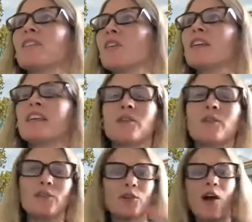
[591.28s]
cooking
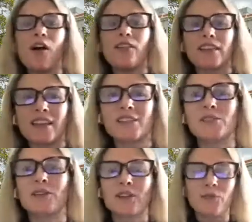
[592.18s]
with your colleagues,
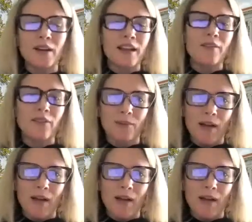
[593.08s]
or whatever